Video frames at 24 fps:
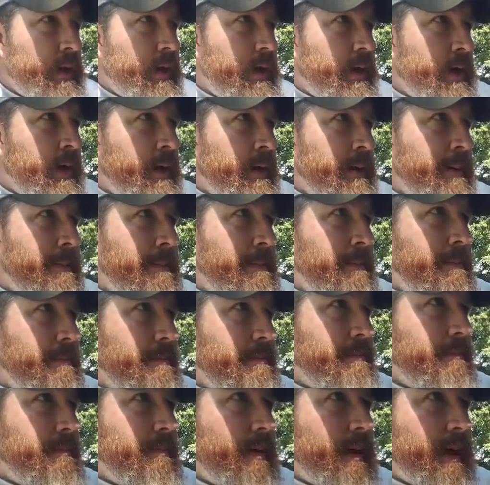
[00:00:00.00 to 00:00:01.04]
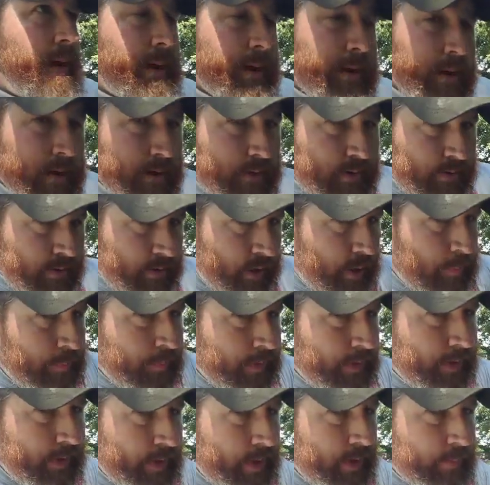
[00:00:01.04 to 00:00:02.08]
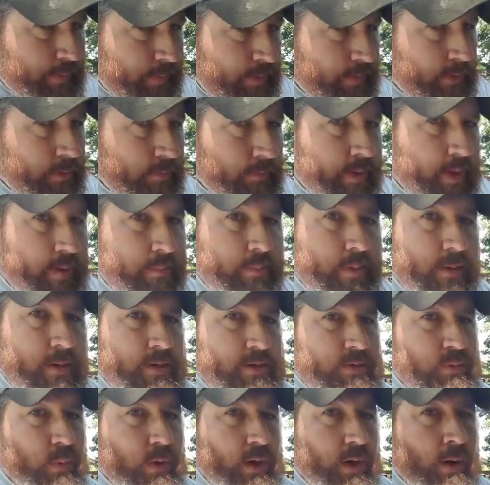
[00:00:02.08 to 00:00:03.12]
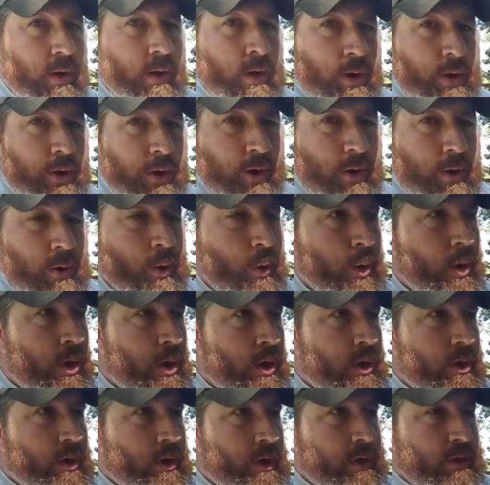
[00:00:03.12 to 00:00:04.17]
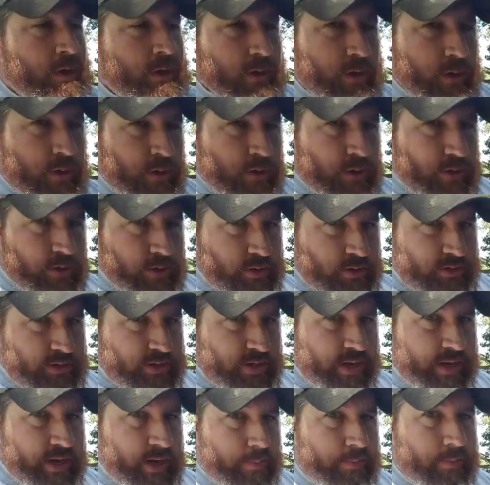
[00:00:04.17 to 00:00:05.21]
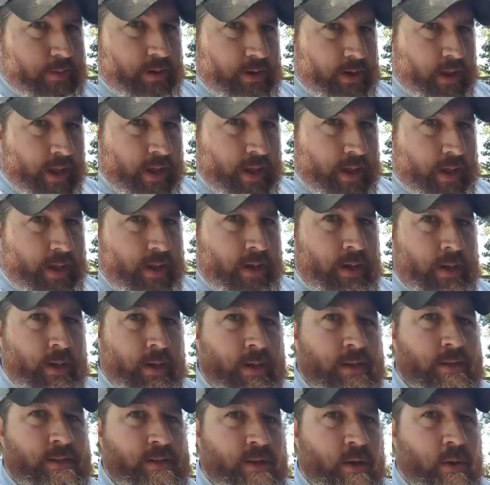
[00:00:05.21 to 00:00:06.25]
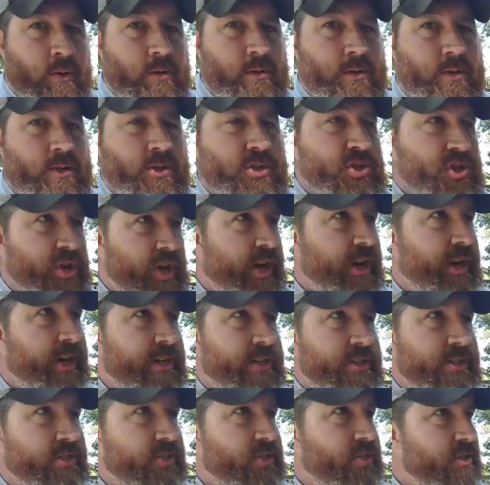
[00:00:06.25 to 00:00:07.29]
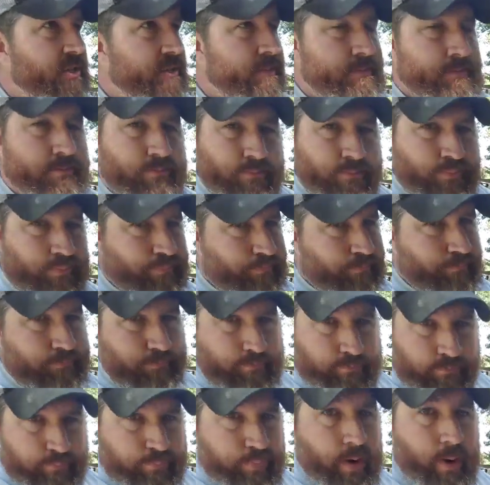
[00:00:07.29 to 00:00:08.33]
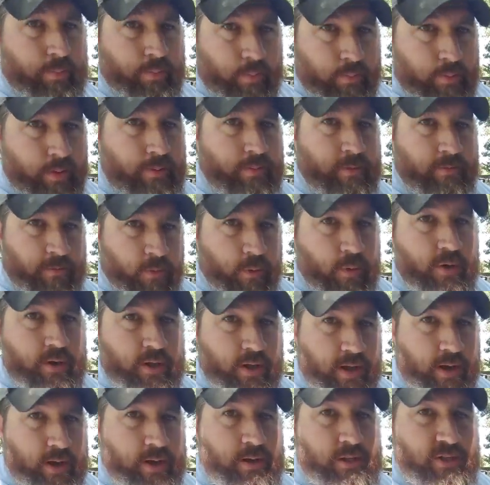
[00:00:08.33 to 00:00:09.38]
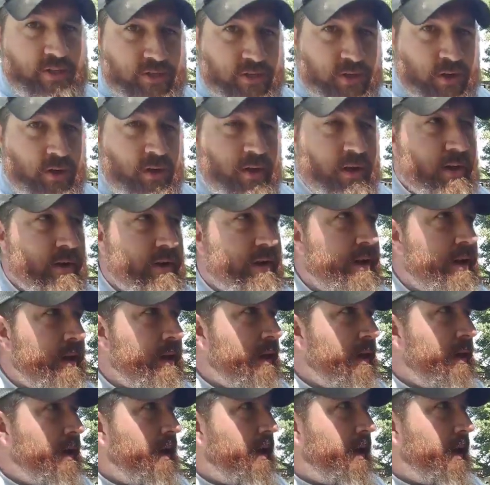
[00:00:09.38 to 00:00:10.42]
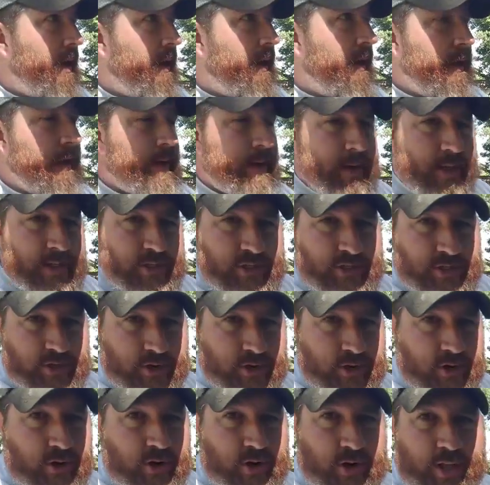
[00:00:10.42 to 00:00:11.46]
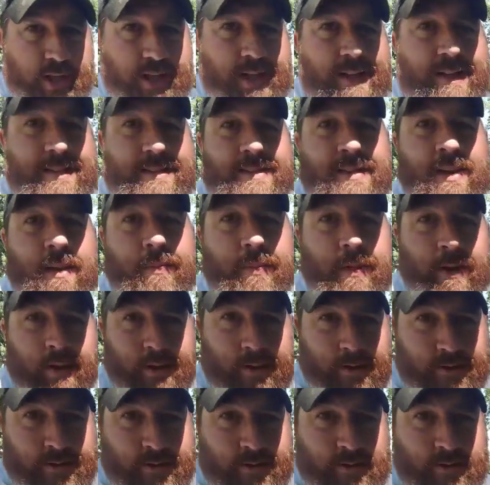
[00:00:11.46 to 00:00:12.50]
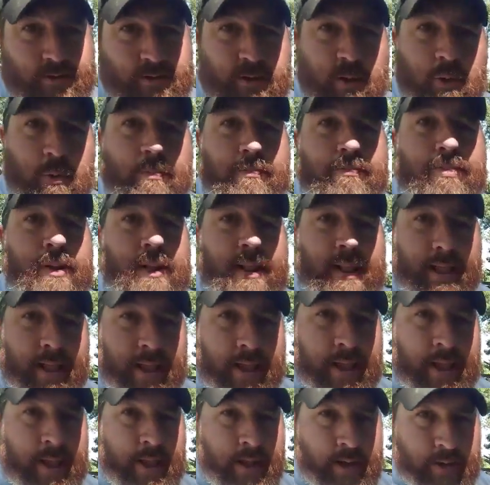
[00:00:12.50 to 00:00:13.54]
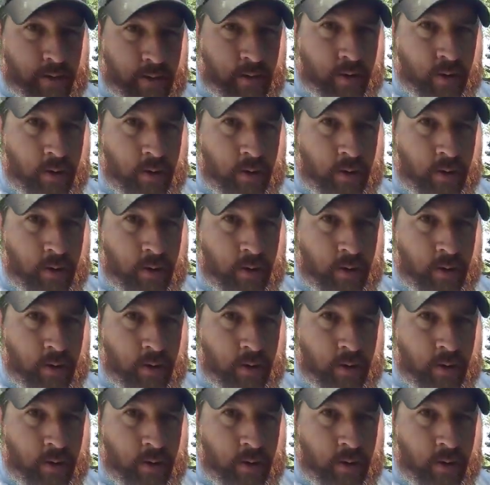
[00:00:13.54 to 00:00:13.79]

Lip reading: and then upping it up a little bit, because we all know your setup today is going to change probably before you get it installed, and then next year you're going to add something else. So plan,